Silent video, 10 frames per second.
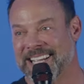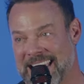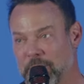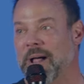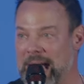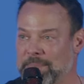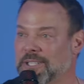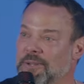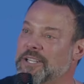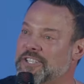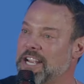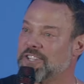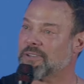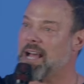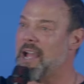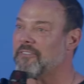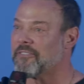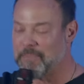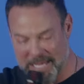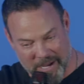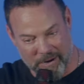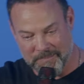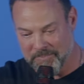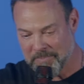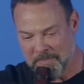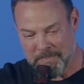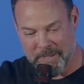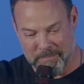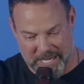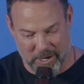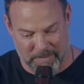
It will absolutely change your life. Be there. Be there.